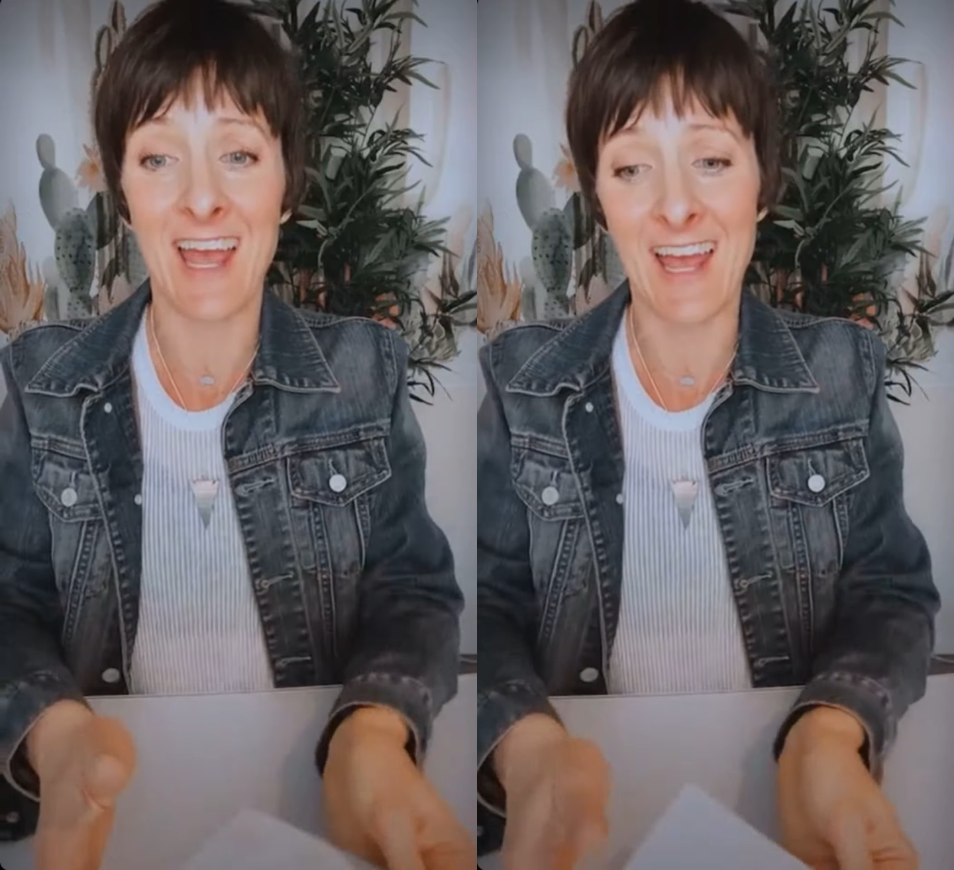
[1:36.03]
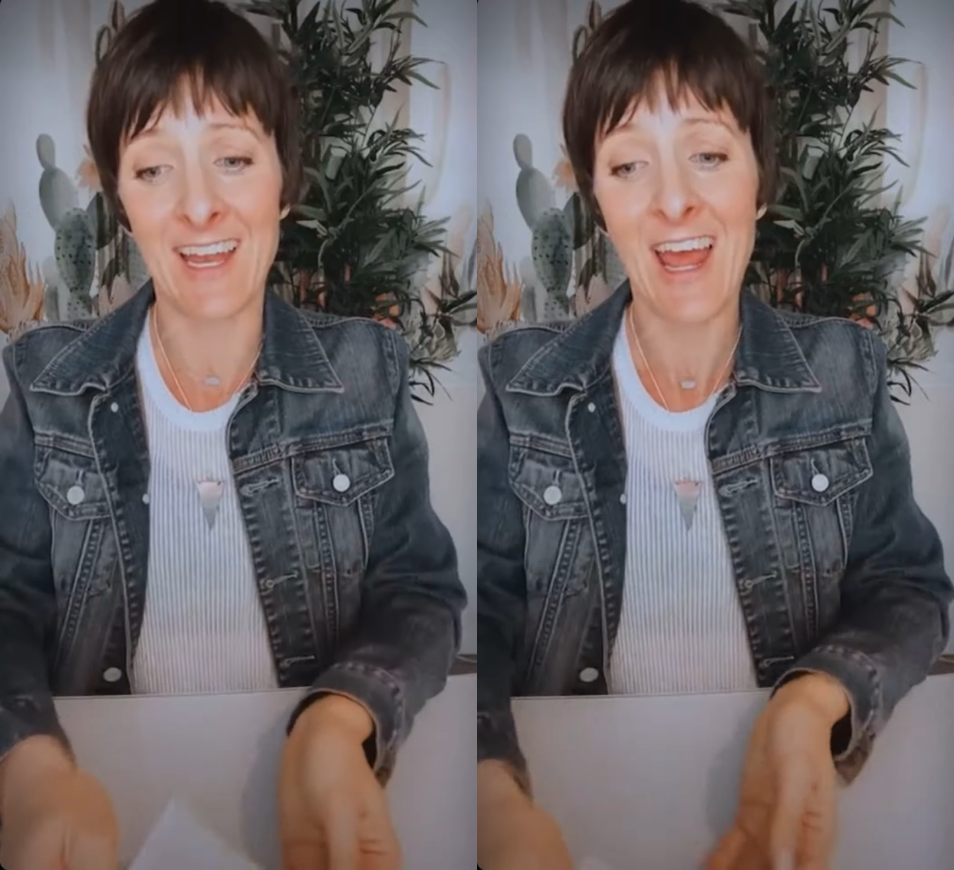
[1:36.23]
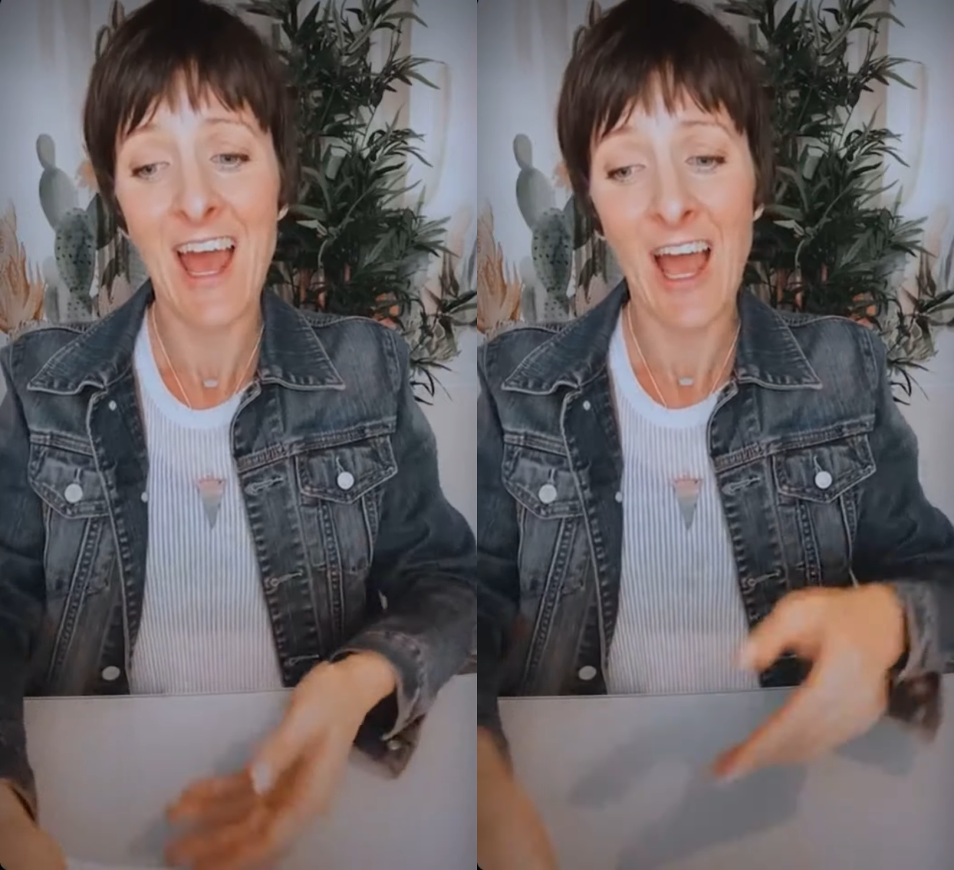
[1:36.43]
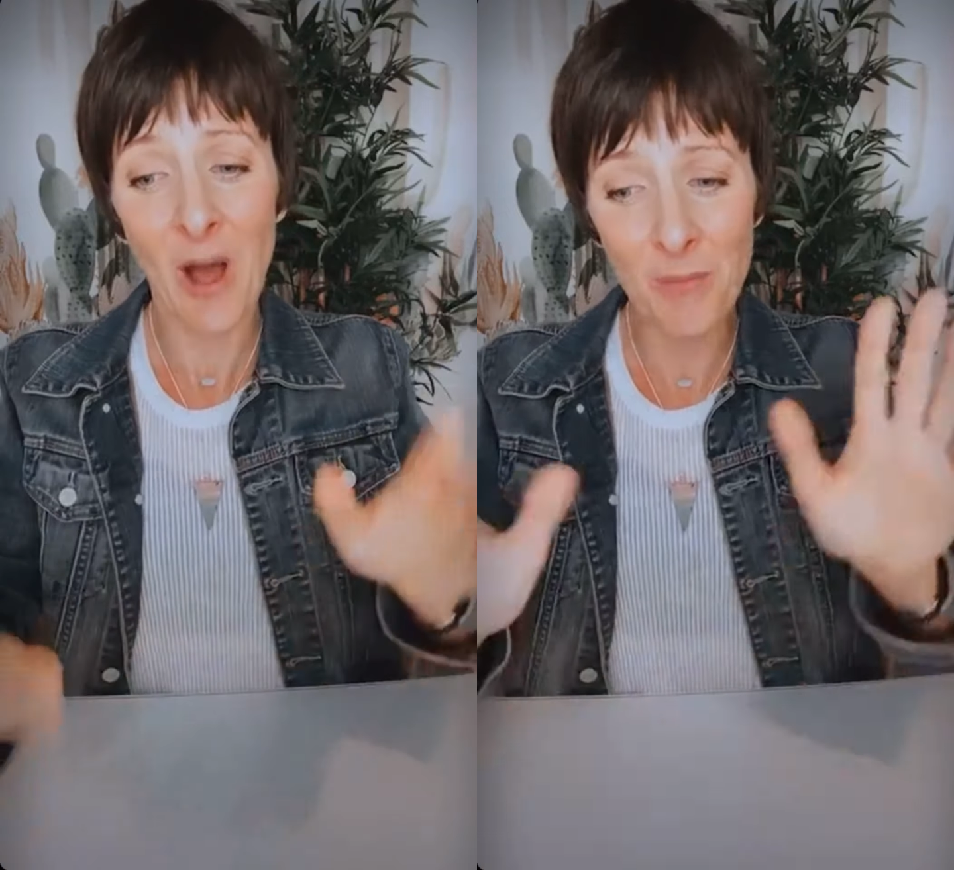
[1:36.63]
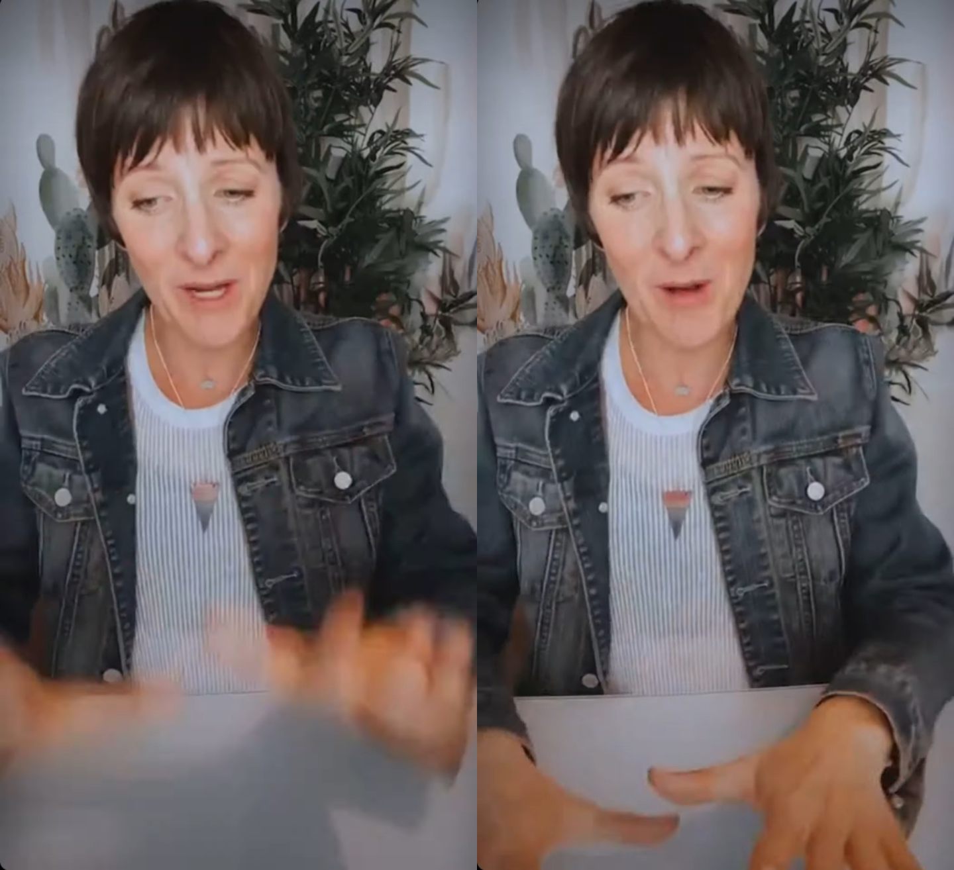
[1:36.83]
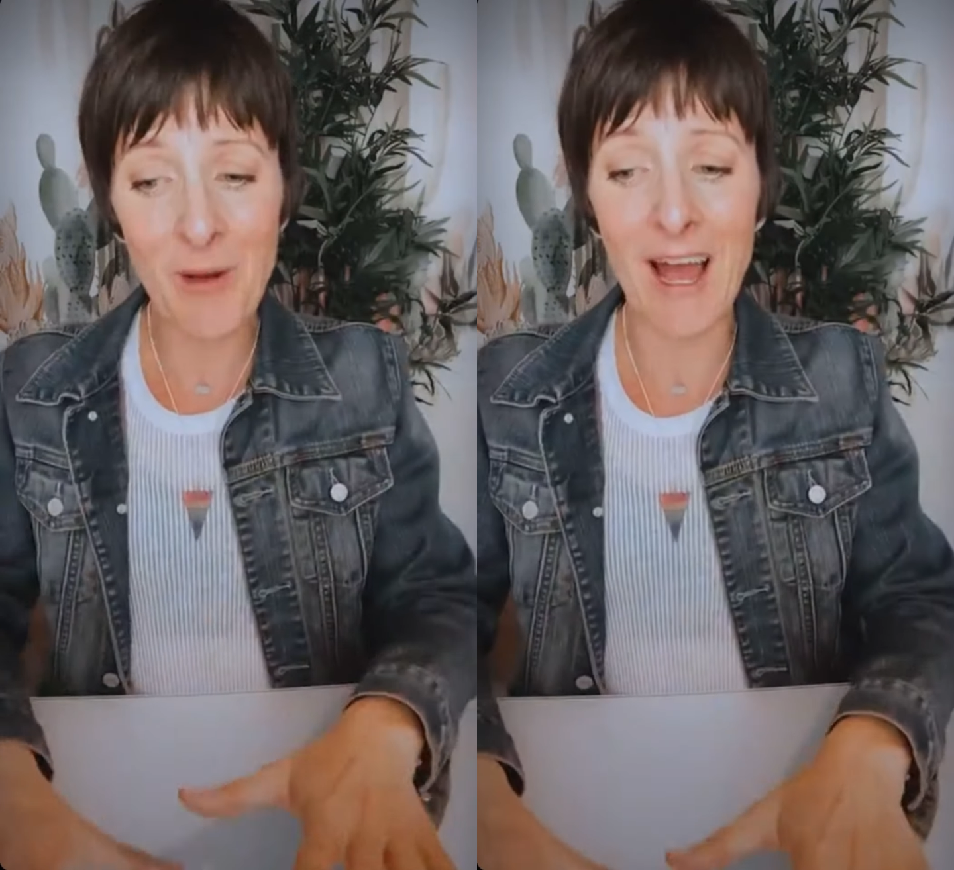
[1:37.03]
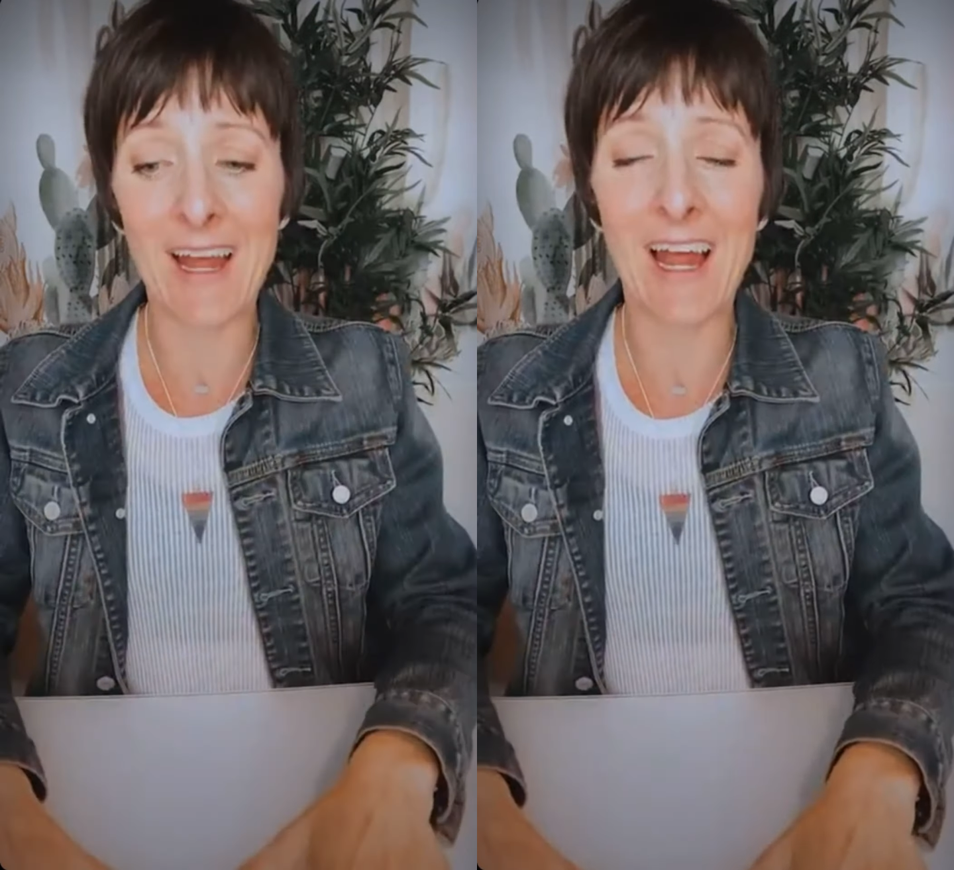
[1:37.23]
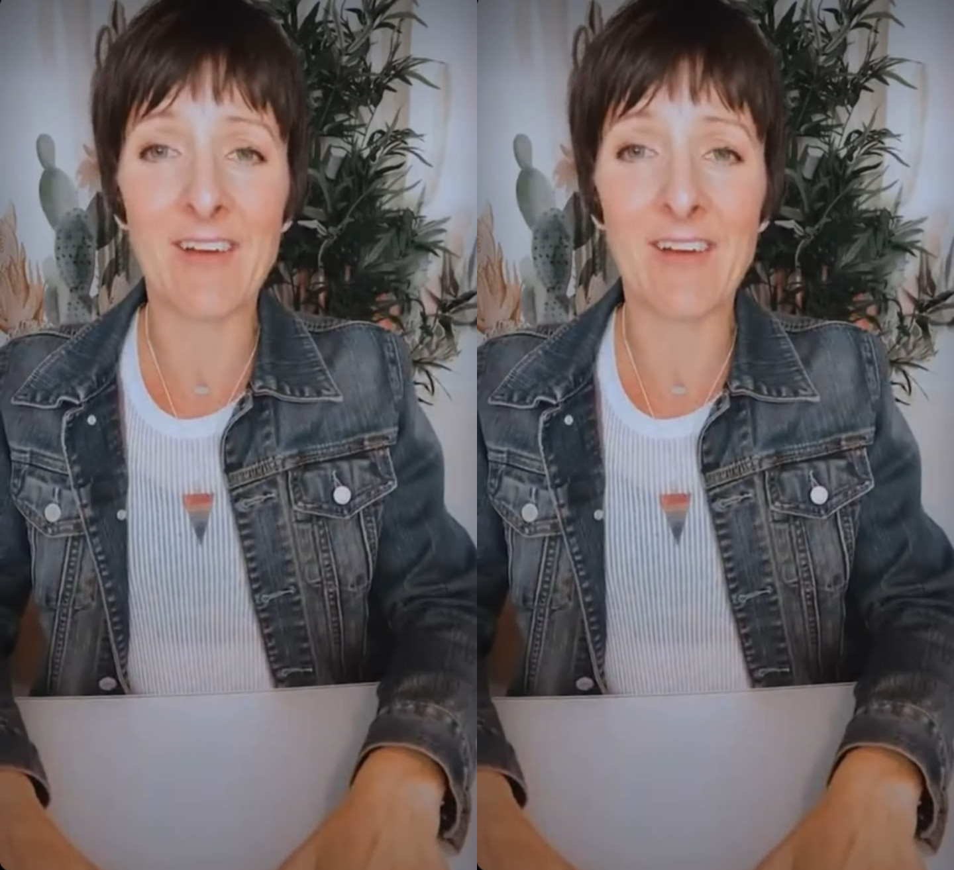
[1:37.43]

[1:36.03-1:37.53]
And I hope you don't mind,